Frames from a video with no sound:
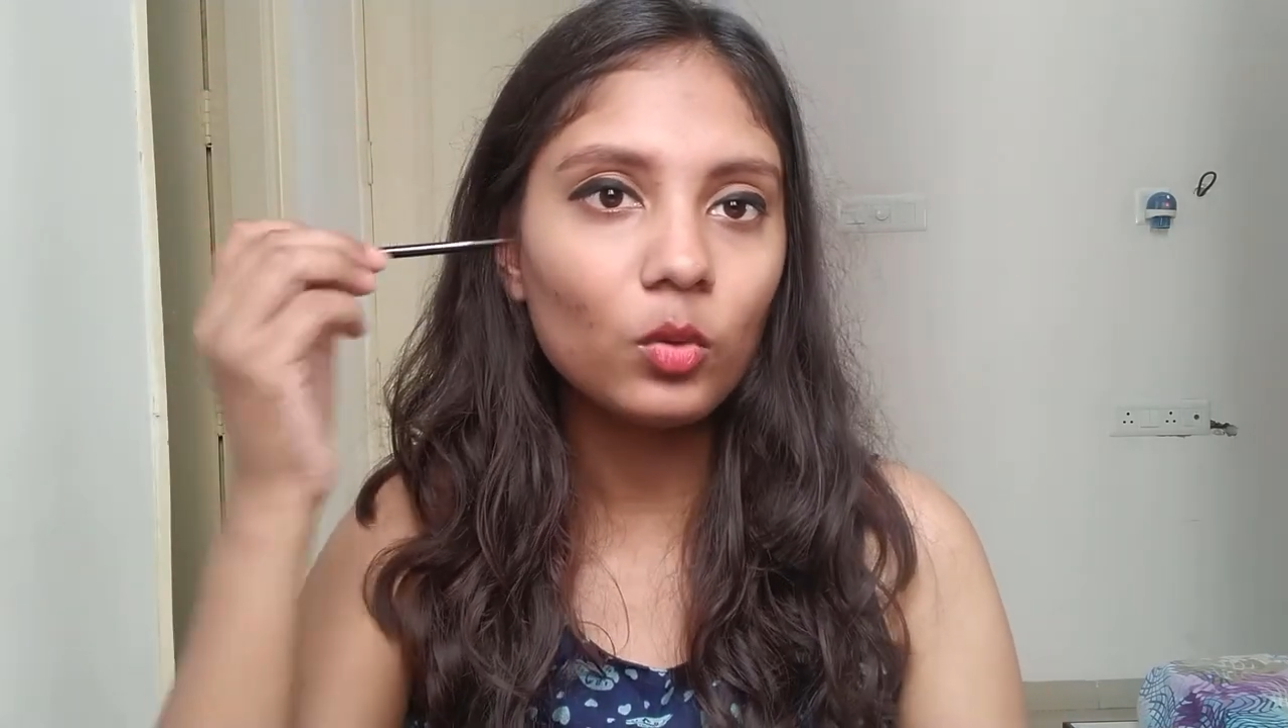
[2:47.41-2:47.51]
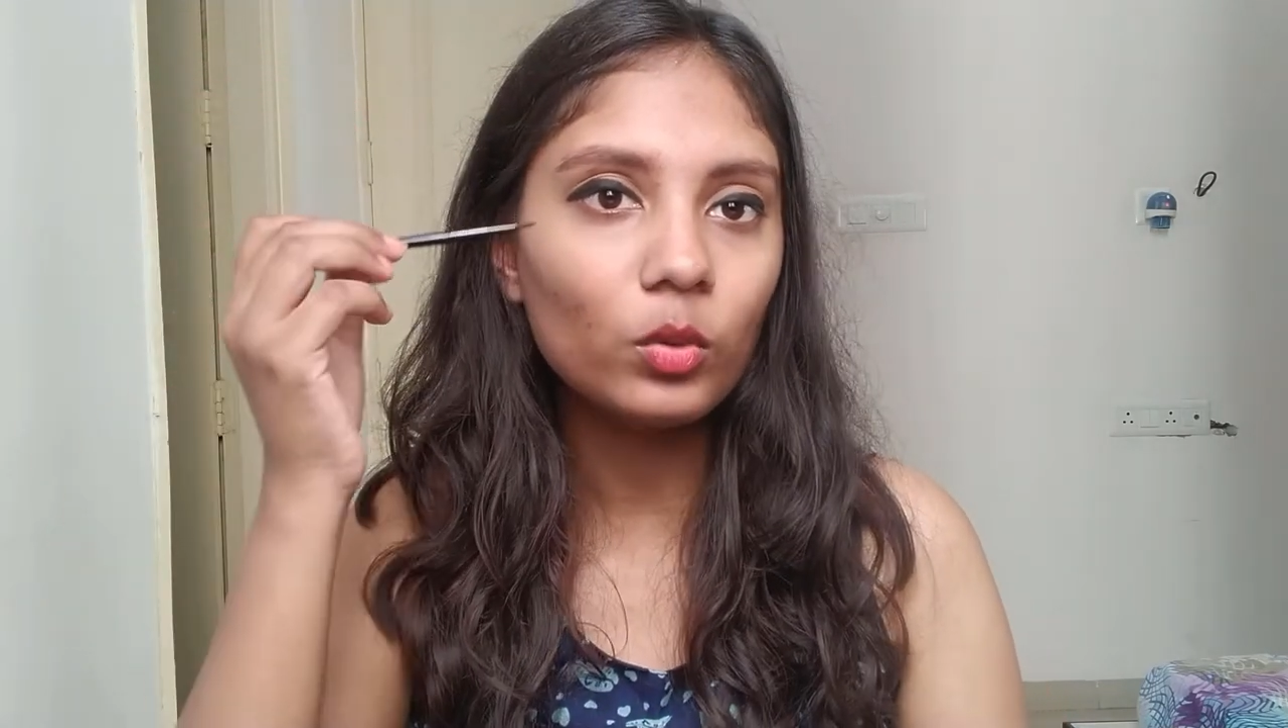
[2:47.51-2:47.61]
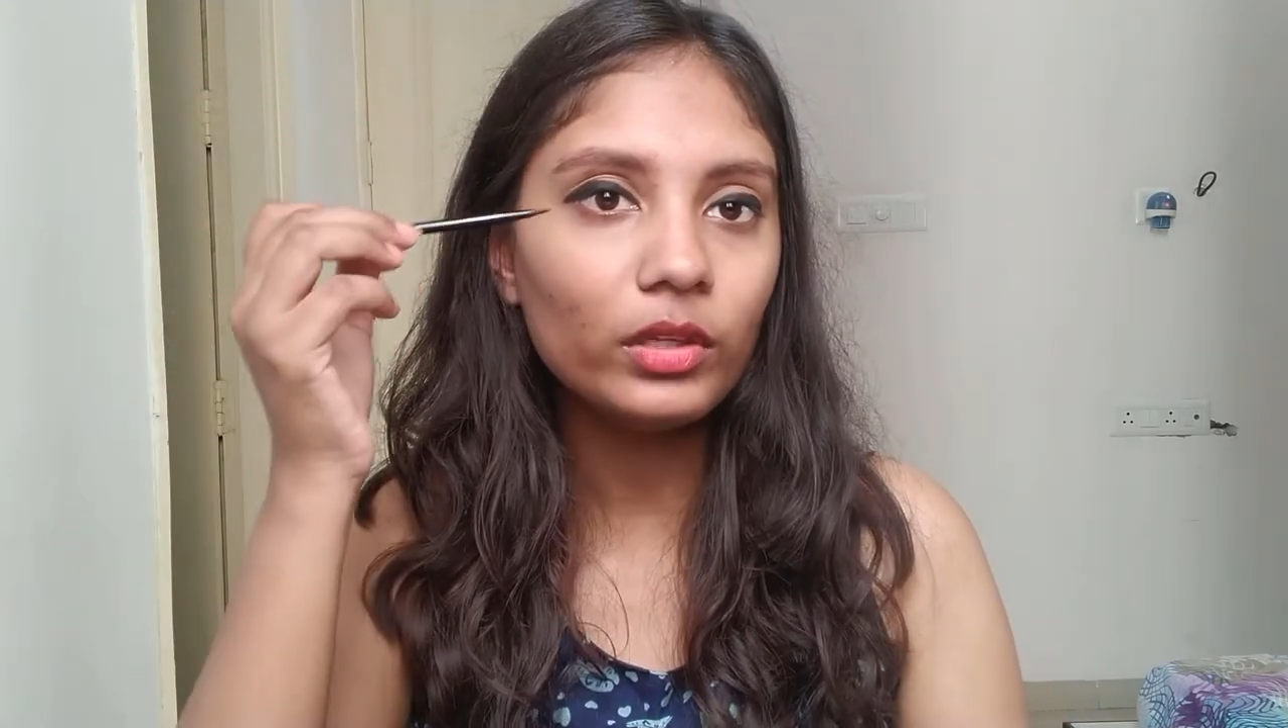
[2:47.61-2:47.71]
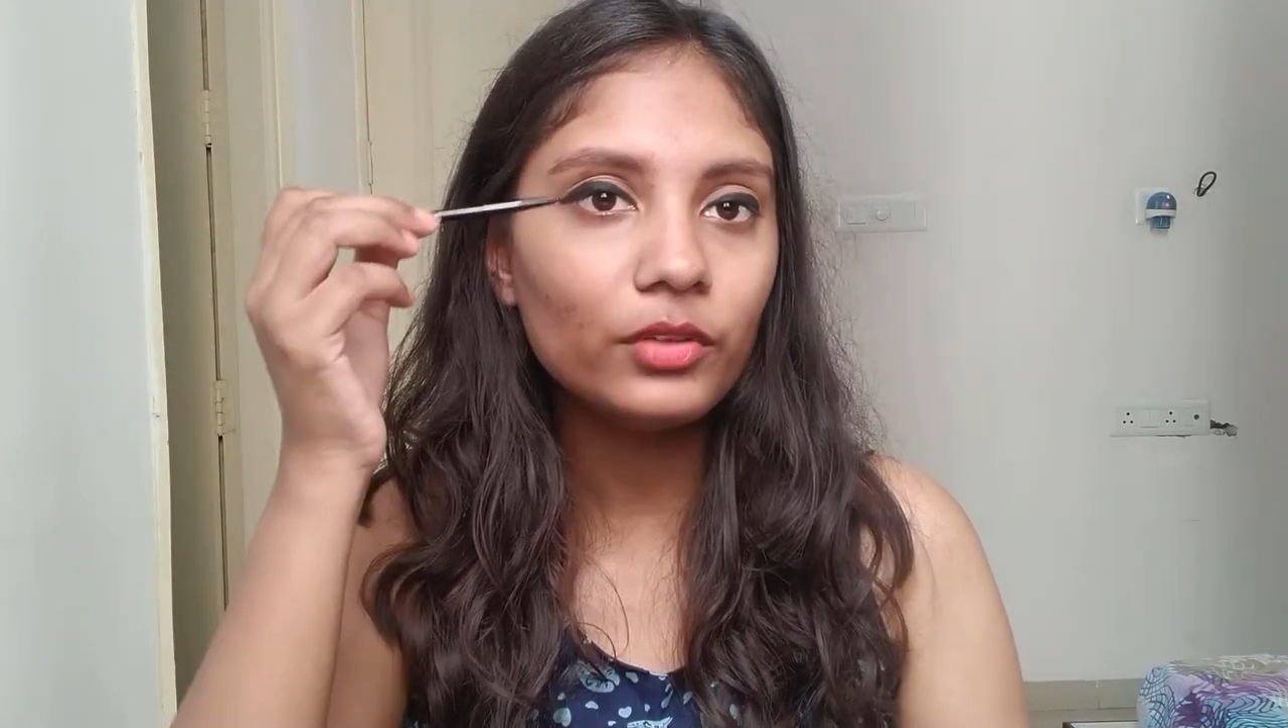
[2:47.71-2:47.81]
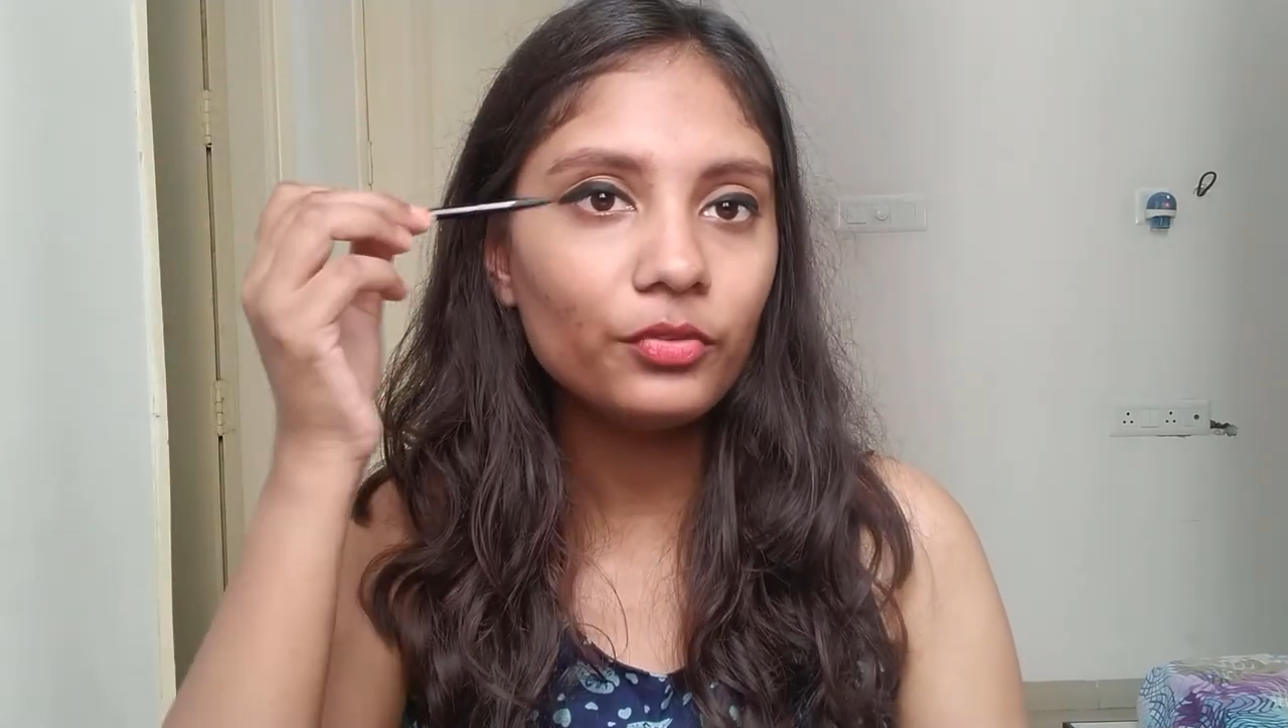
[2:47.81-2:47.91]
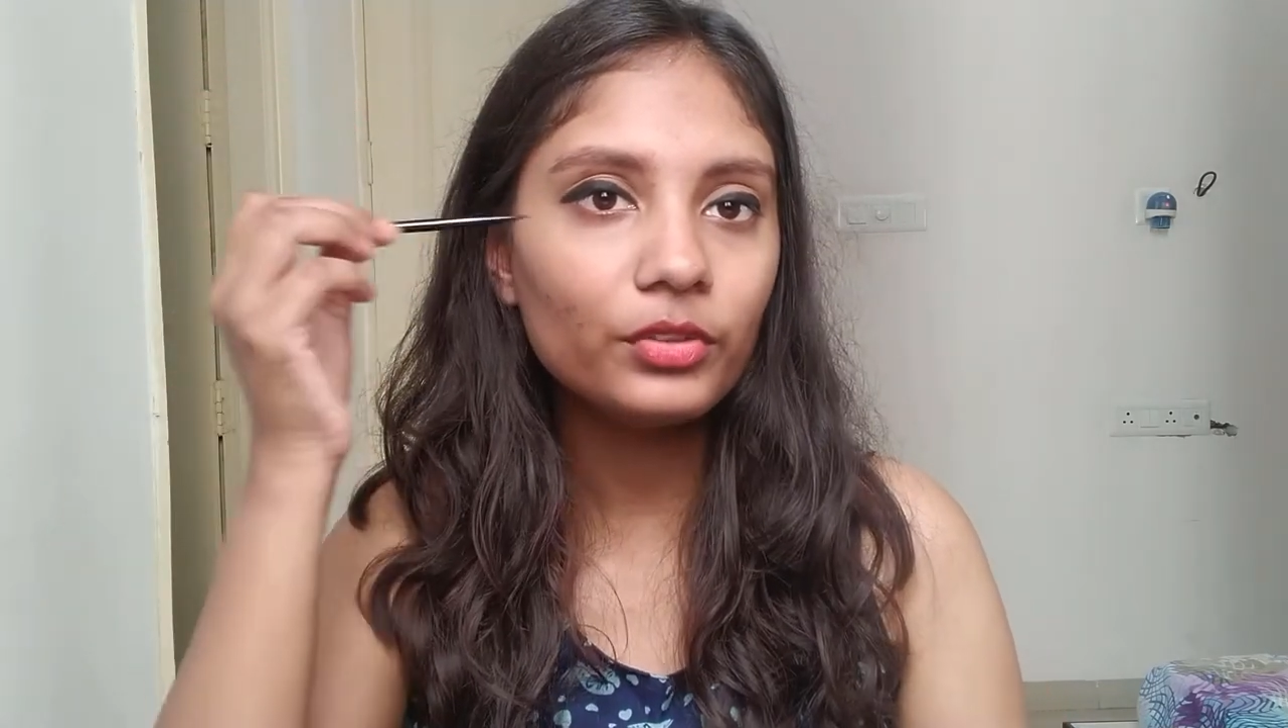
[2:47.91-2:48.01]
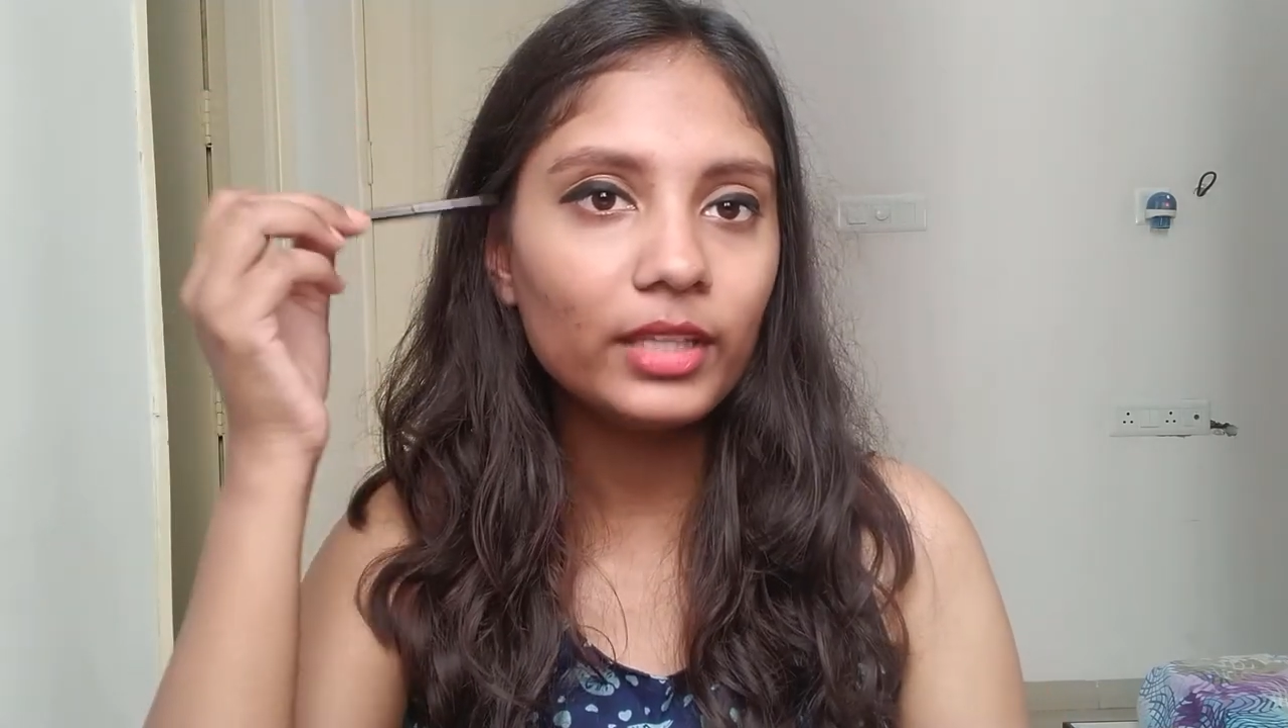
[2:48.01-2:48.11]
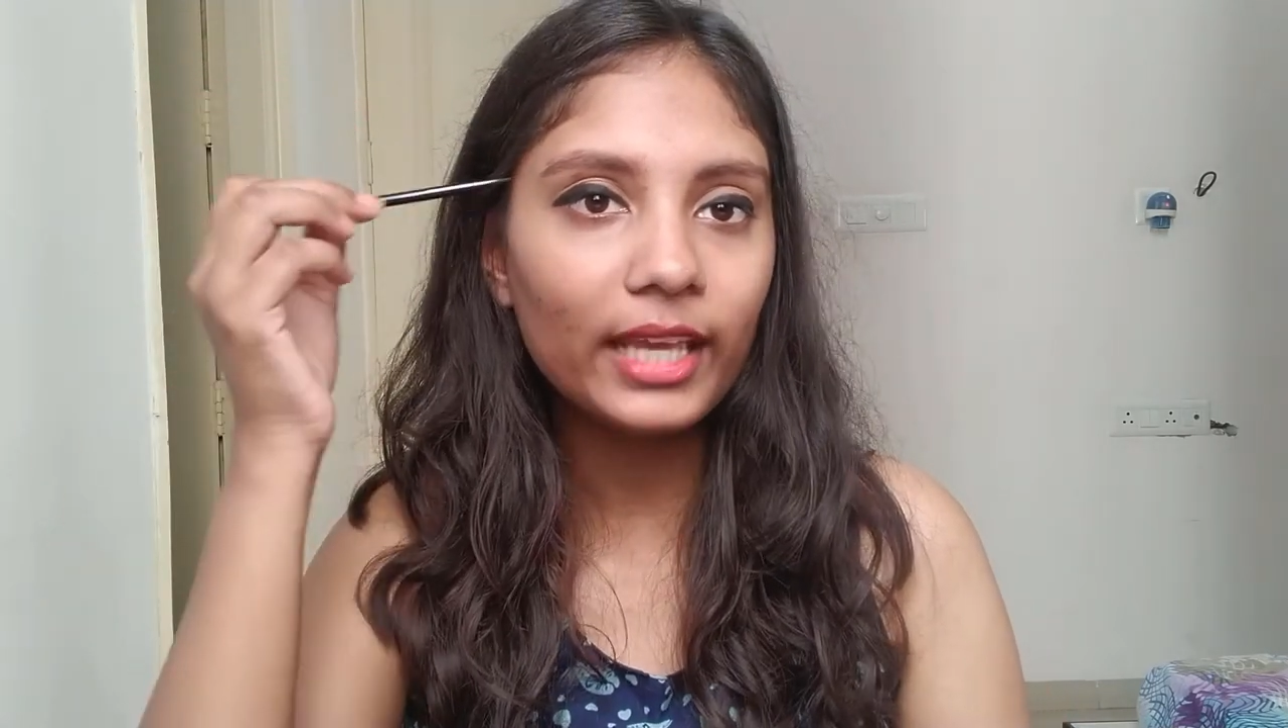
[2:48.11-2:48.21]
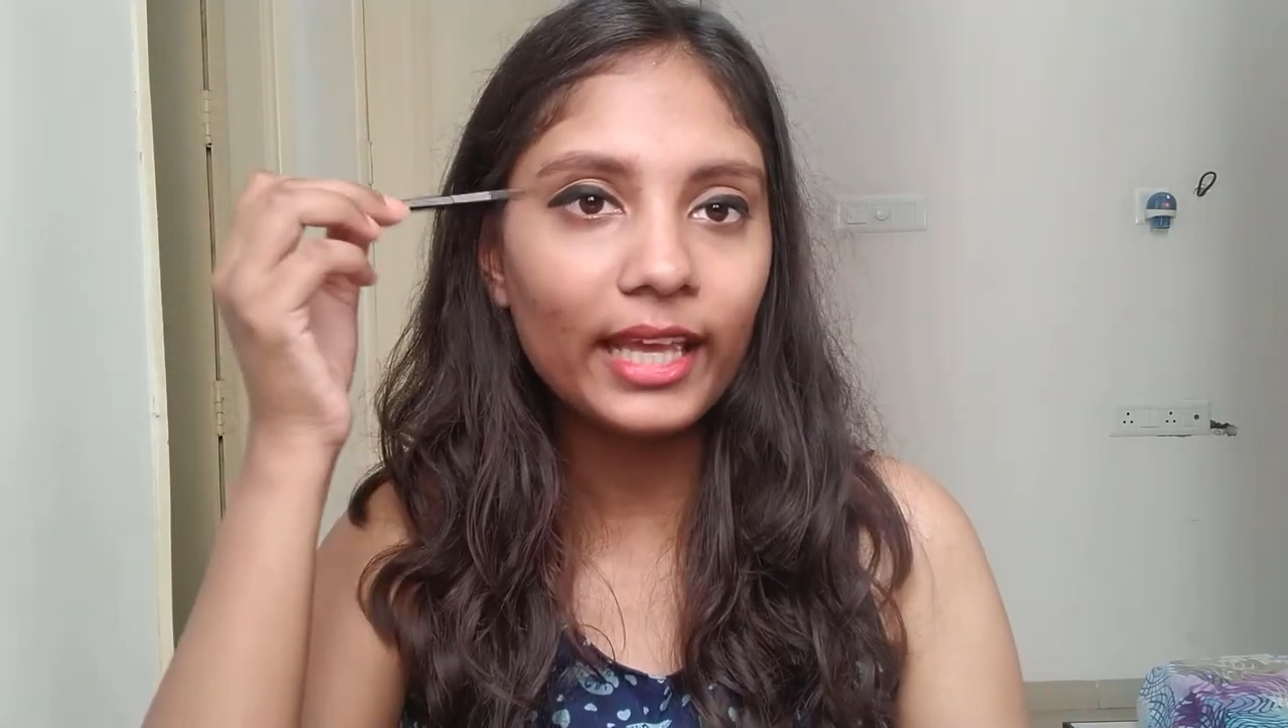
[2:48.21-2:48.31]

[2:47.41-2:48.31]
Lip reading: only for the